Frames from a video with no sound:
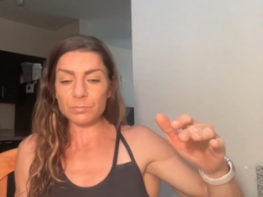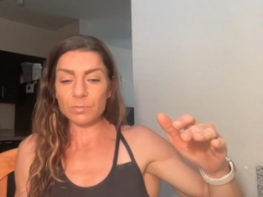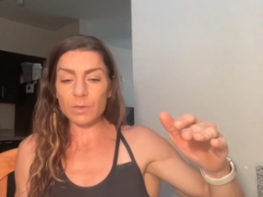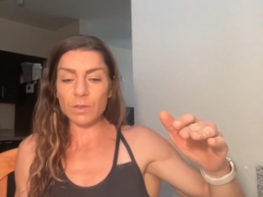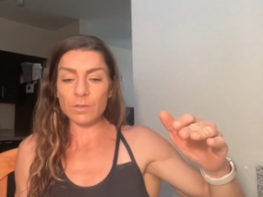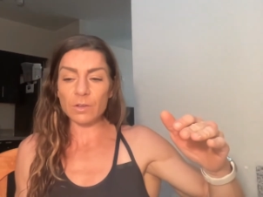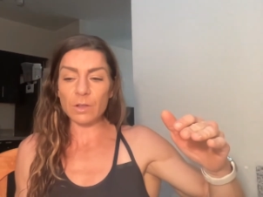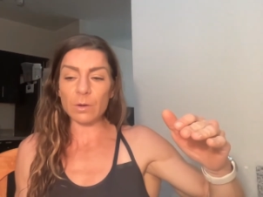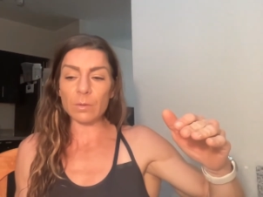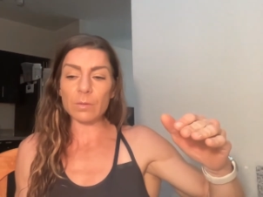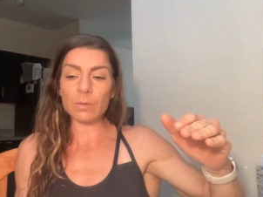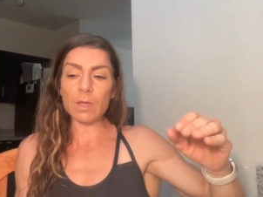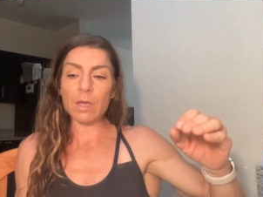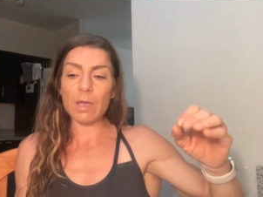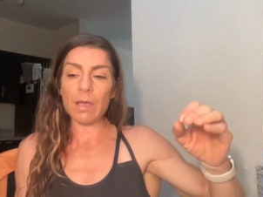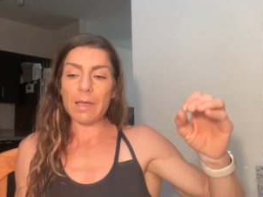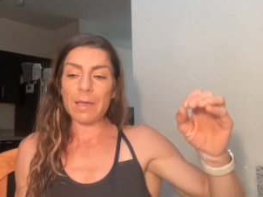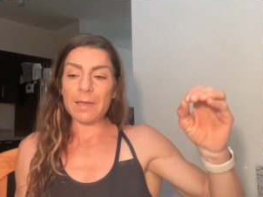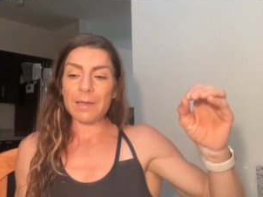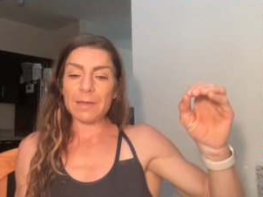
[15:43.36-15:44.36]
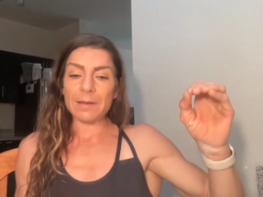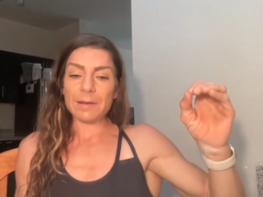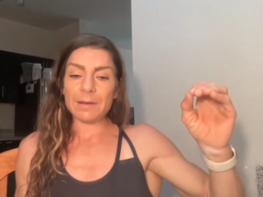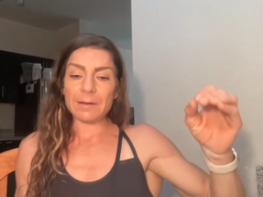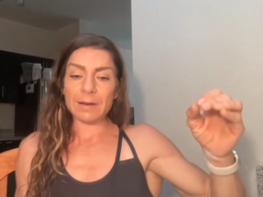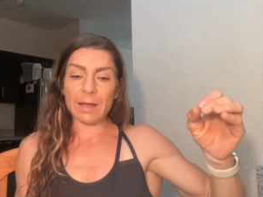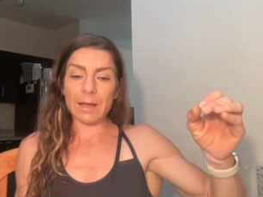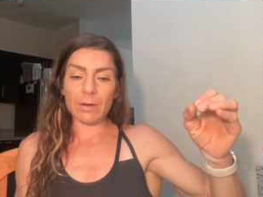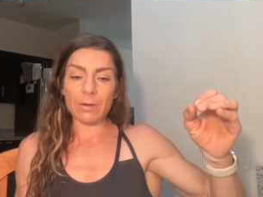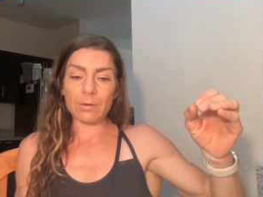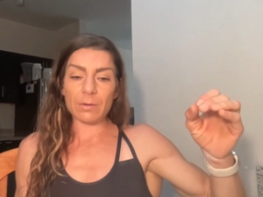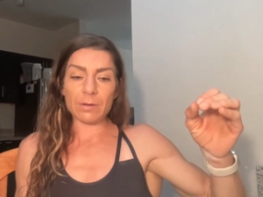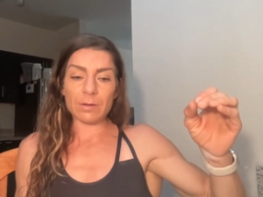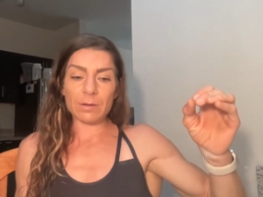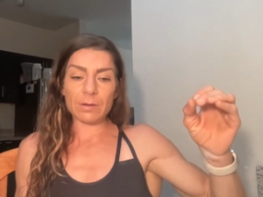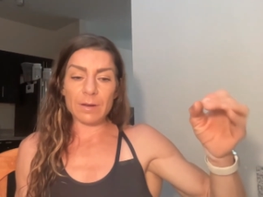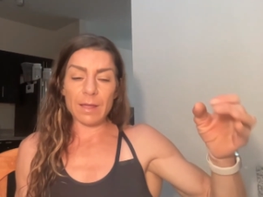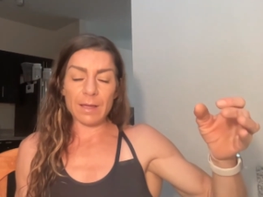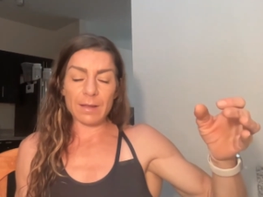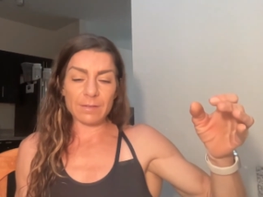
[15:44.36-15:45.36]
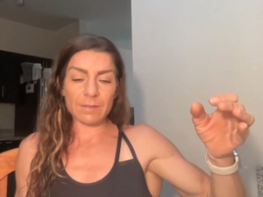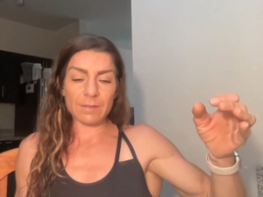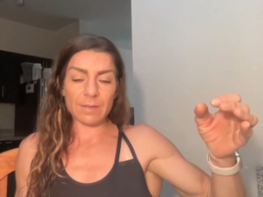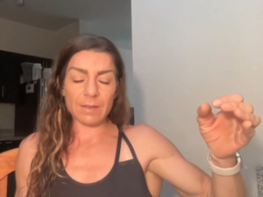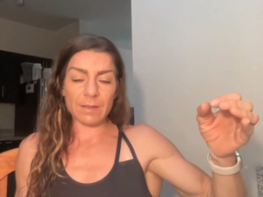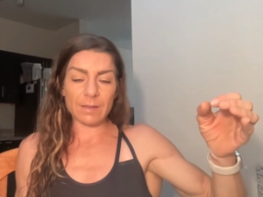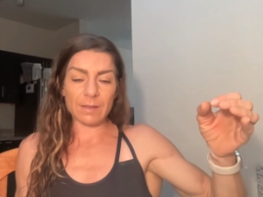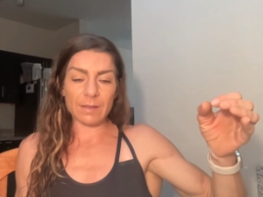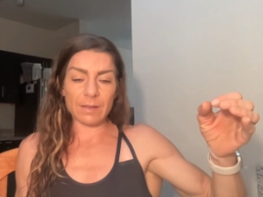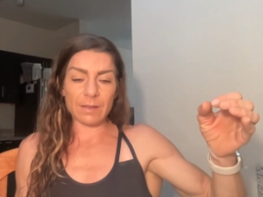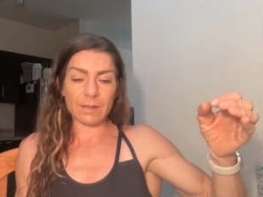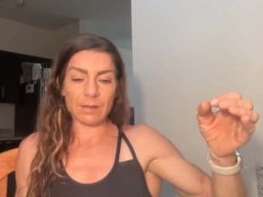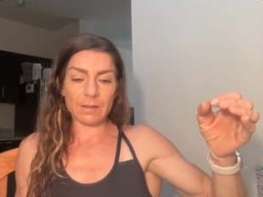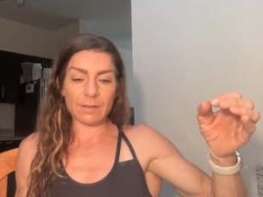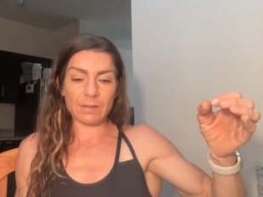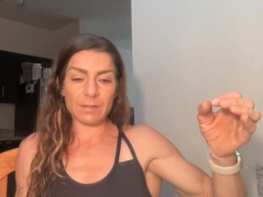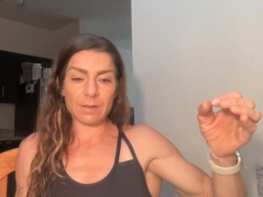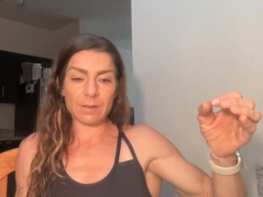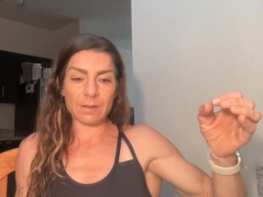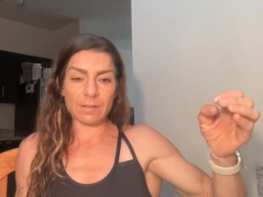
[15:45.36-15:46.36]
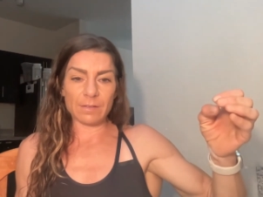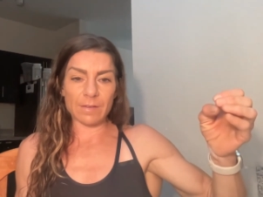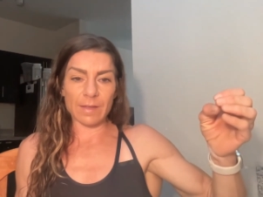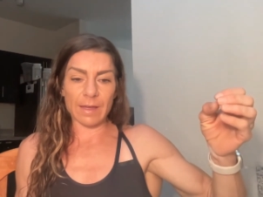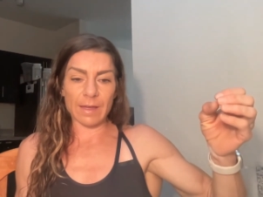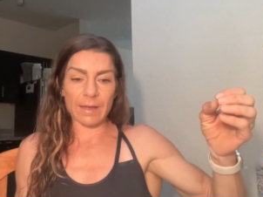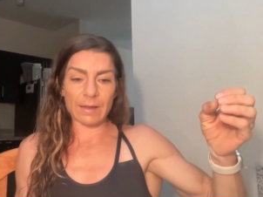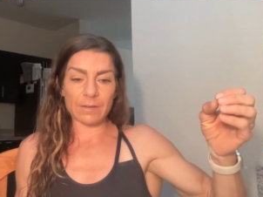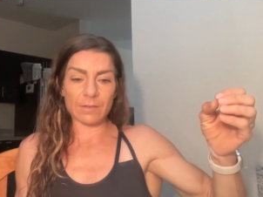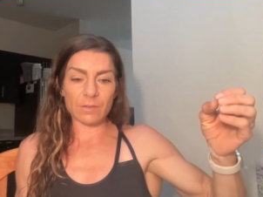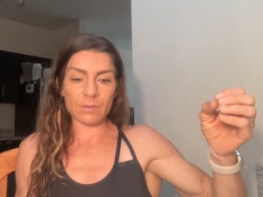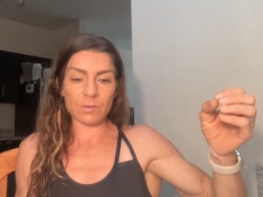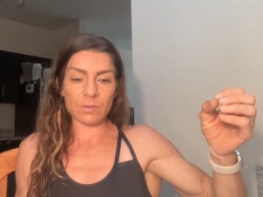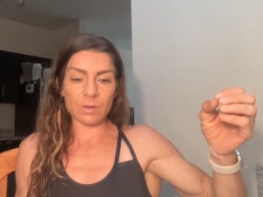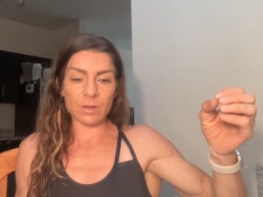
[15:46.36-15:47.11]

So now next thing is, is that